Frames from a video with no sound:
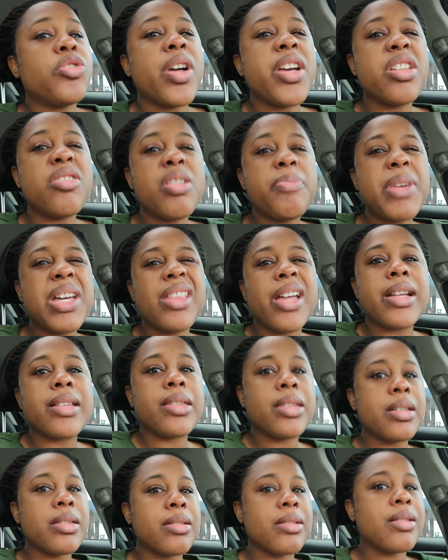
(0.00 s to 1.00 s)
So I hit her up at like
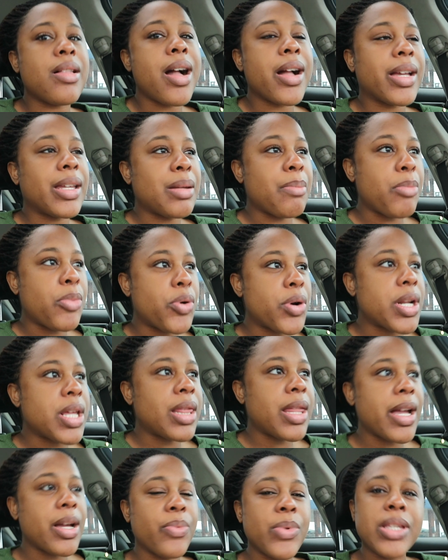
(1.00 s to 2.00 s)
6 o'clock in the
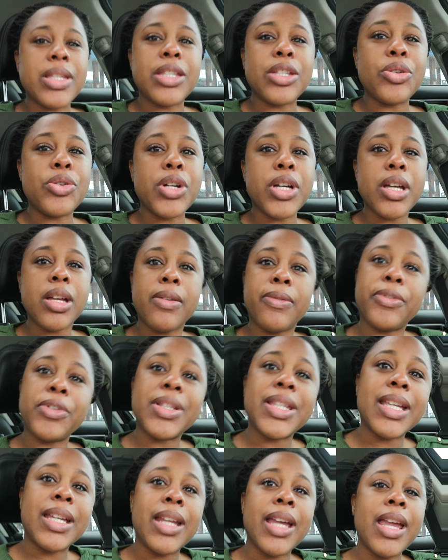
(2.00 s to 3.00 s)
morning, like we still good for
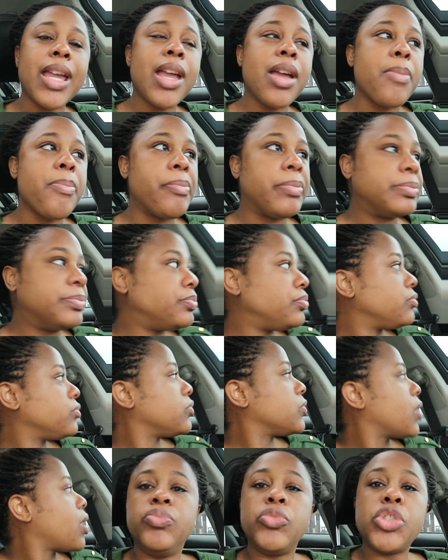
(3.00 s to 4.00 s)
10 a.m.
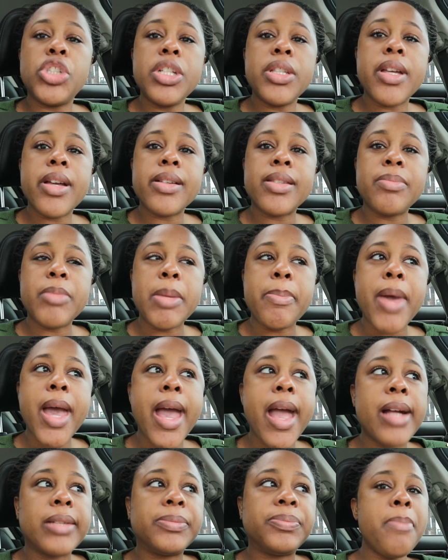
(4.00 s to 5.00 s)
She texts me
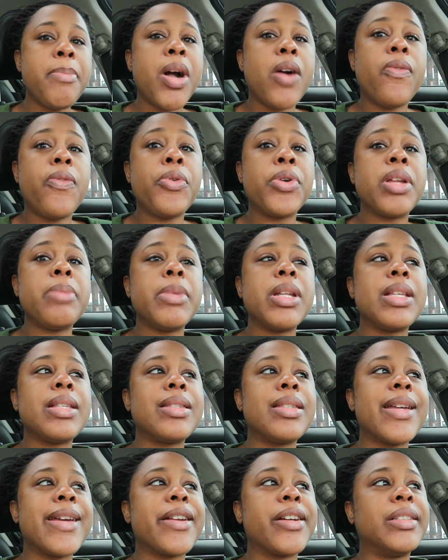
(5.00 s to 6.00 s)
back about 40
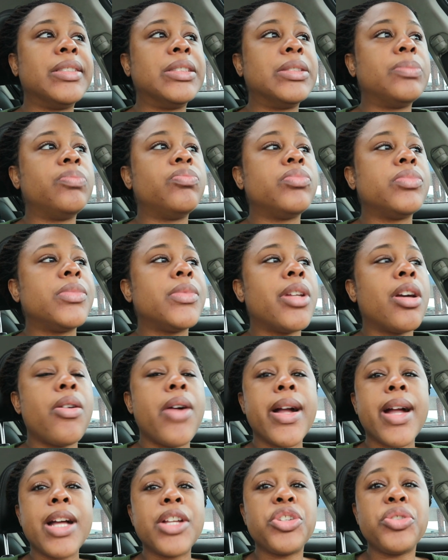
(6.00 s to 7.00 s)
minutes later. No,
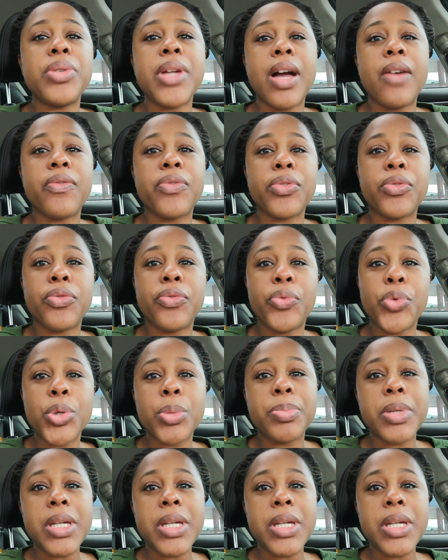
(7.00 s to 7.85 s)
I got you down for 4